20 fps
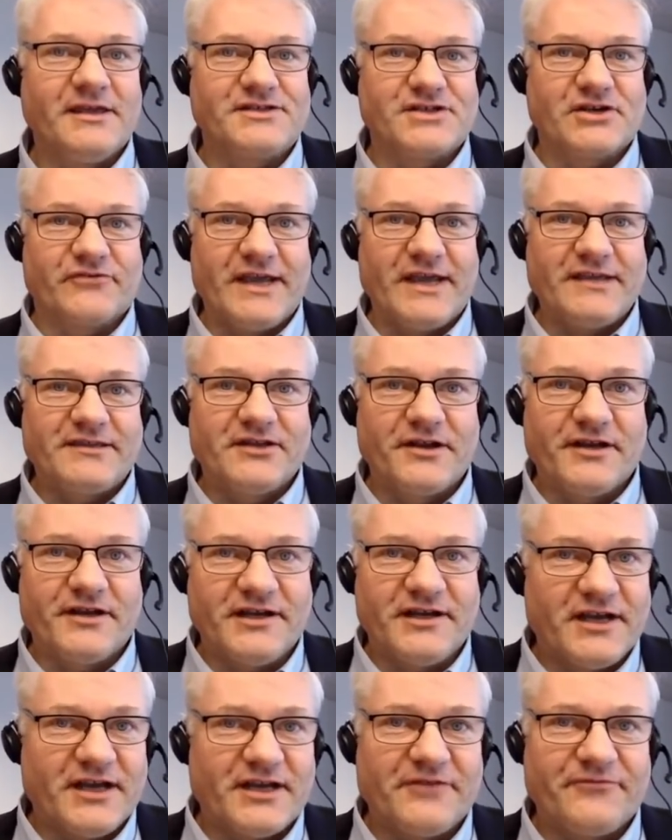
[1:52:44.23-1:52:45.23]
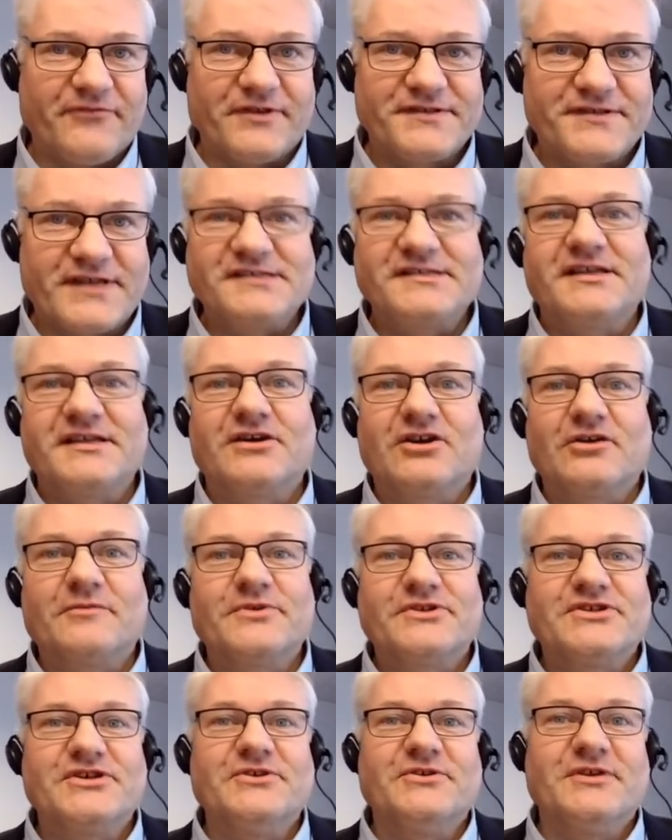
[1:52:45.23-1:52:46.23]
It's a great honor and a fantastic
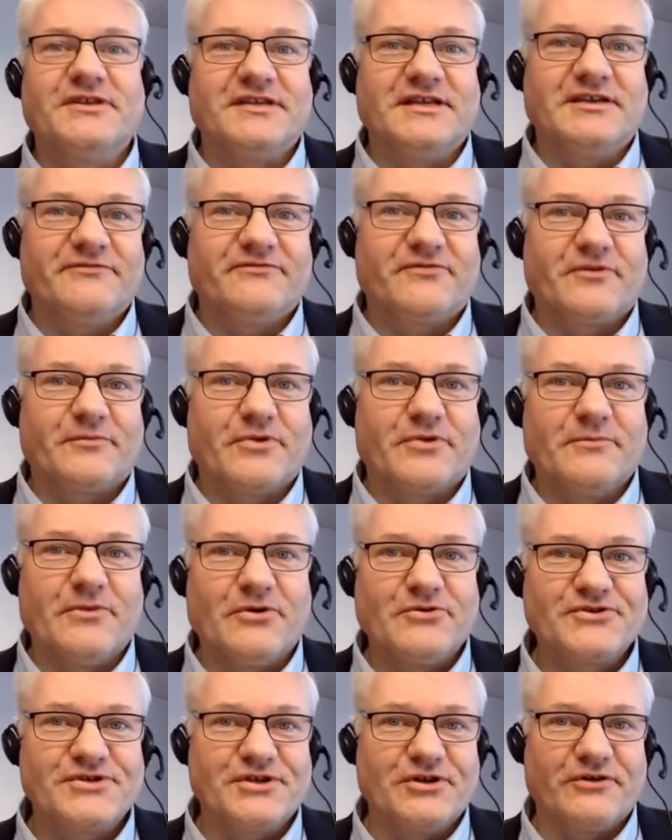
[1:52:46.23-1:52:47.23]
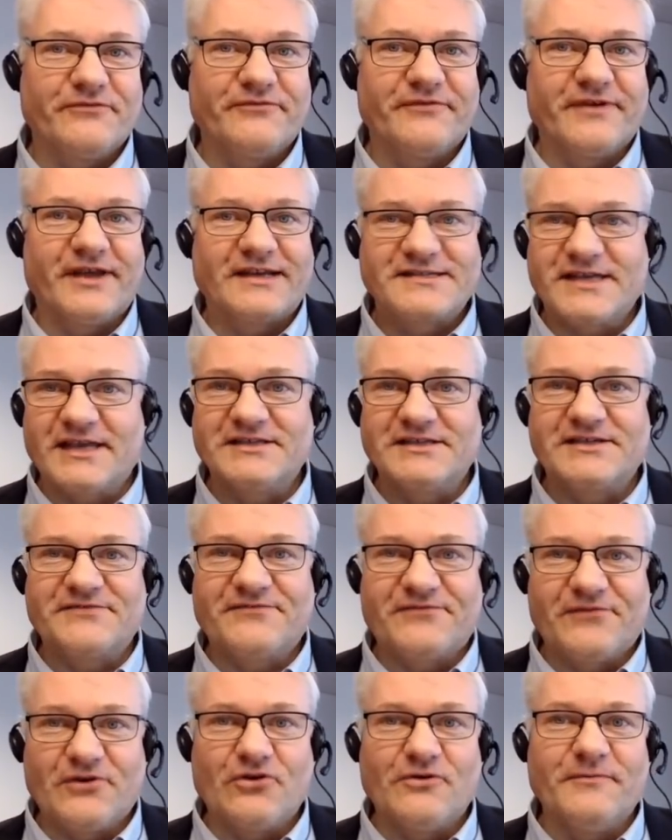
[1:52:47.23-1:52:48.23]
opportunity for promotion of Xsense
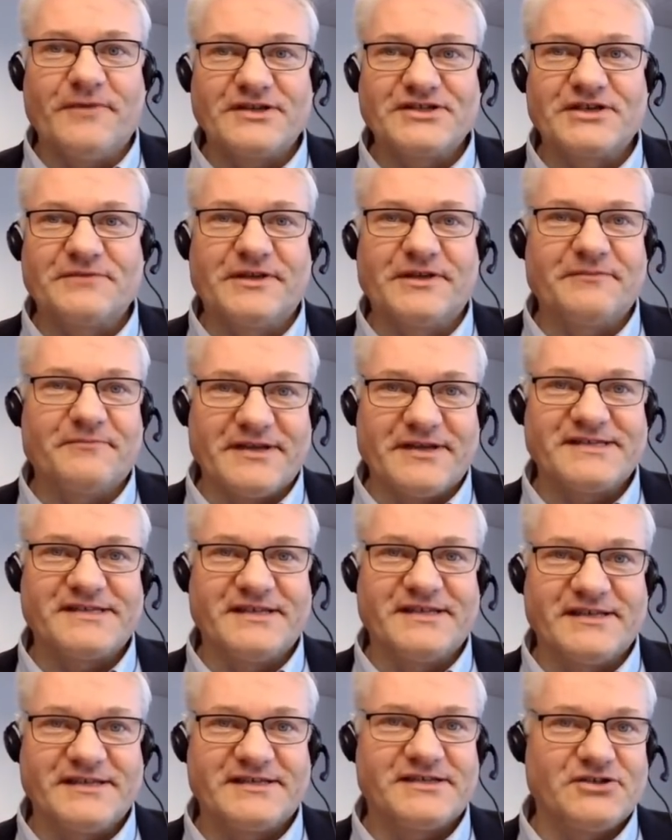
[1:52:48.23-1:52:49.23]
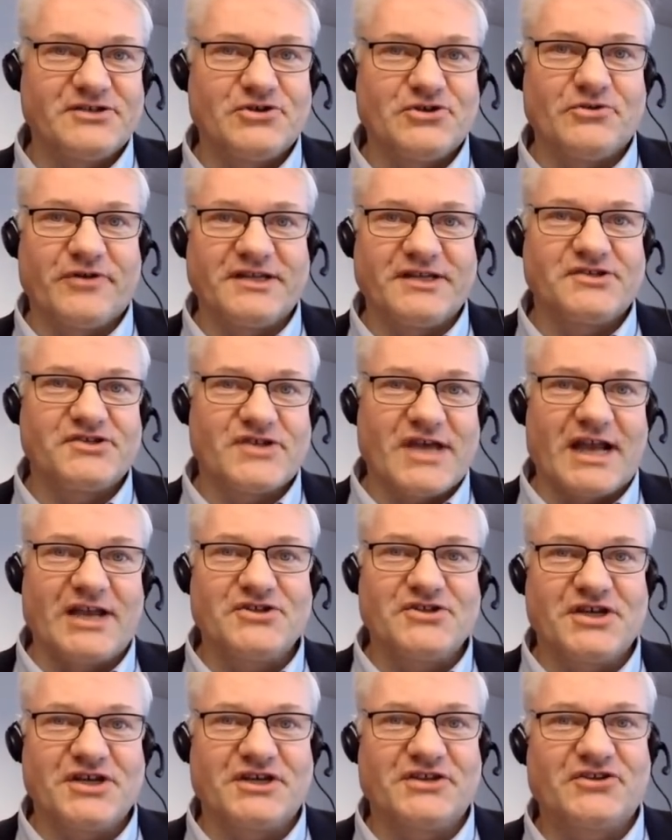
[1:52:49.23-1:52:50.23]
flow measurement business during
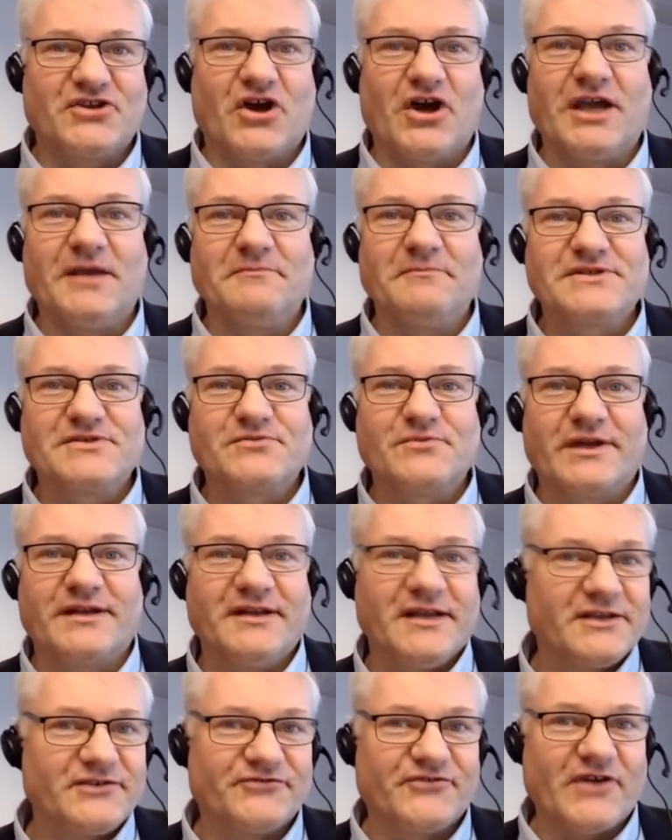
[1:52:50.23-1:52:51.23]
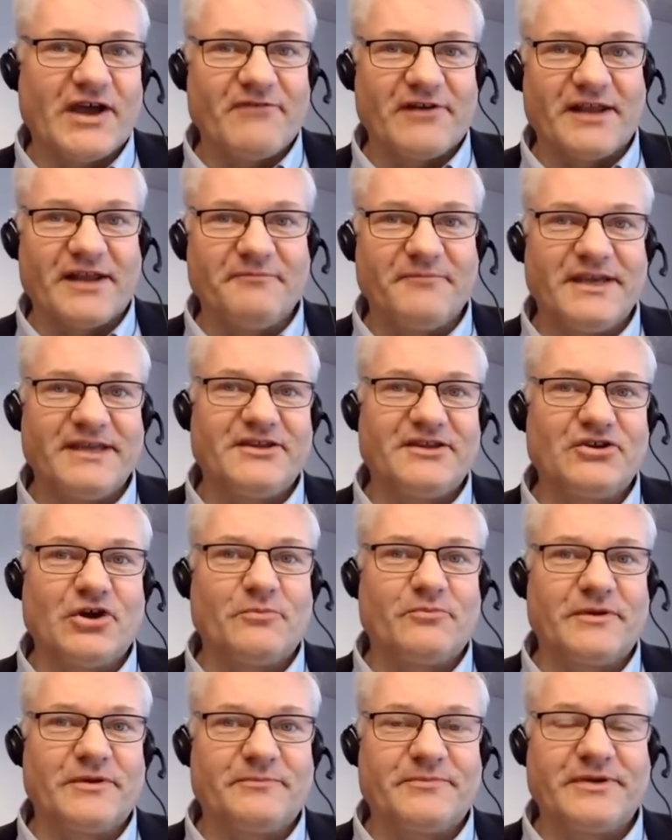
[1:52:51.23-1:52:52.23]
challenging times when travel and
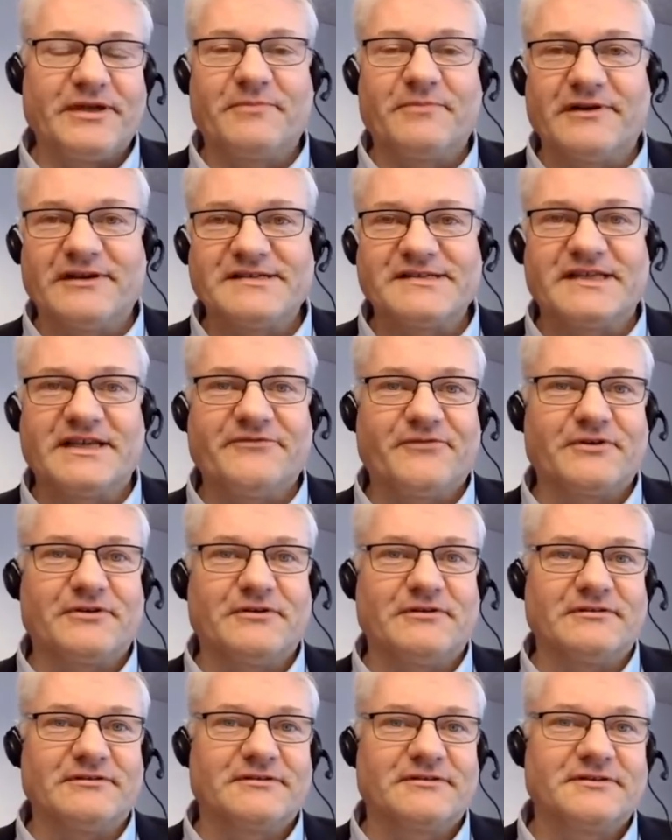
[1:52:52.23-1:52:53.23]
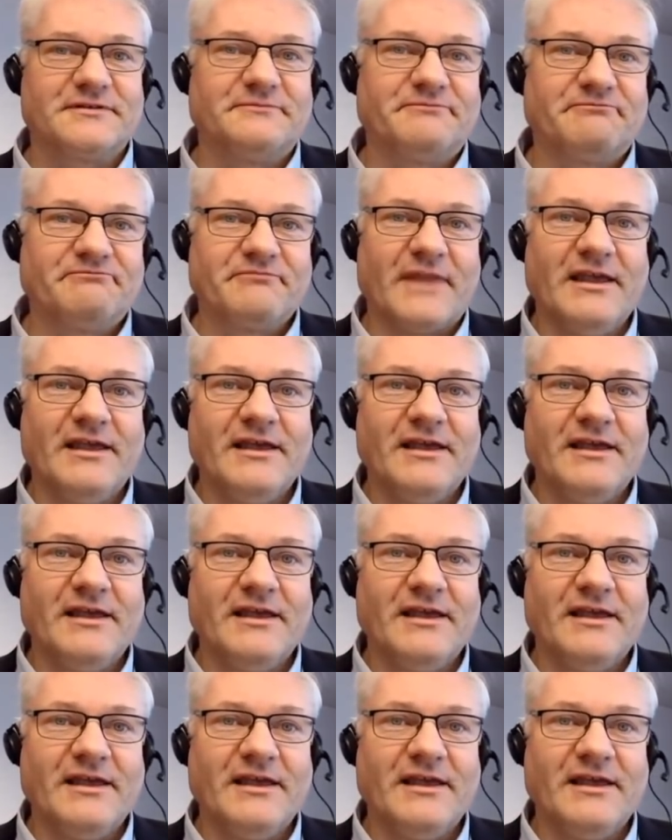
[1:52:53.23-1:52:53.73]
meeting up with people is difficult.